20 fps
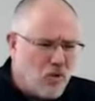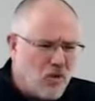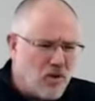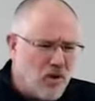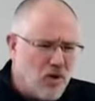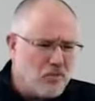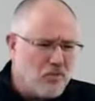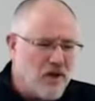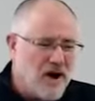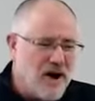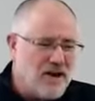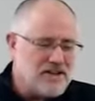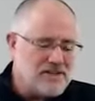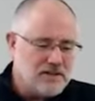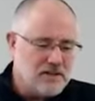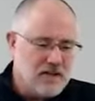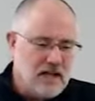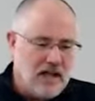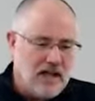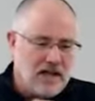along
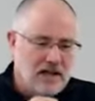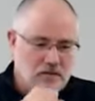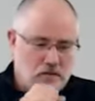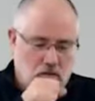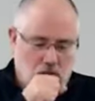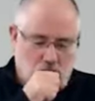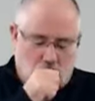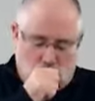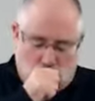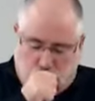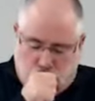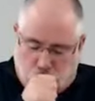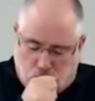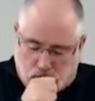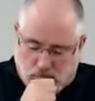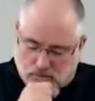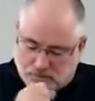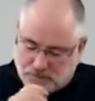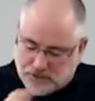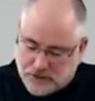Protestant lines.
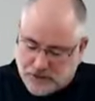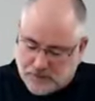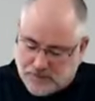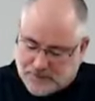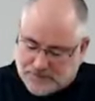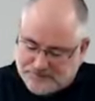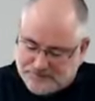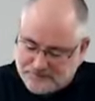Excuse me.